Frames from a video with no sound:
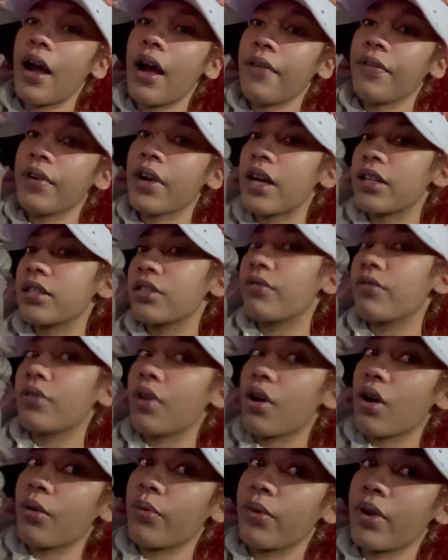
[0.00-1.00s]
I forgot to
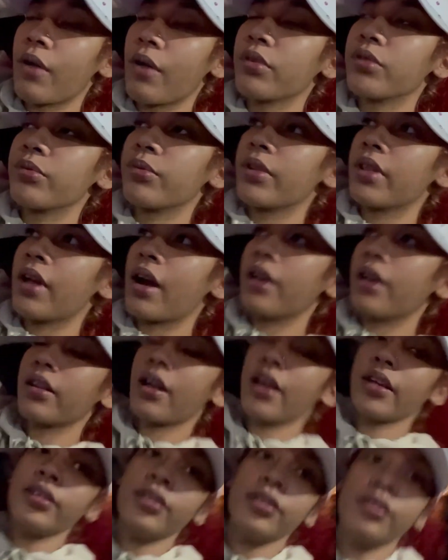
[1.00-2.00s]
vlog when I was with
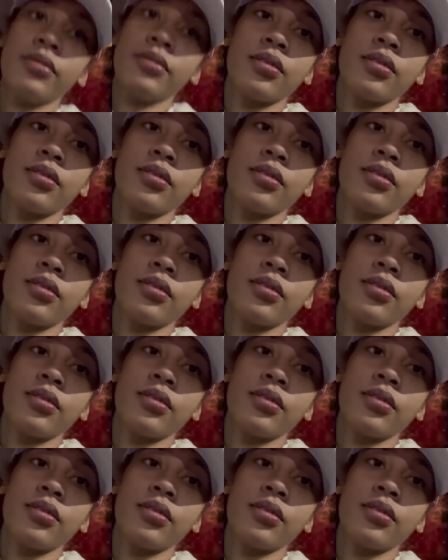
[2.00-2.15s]
Anais,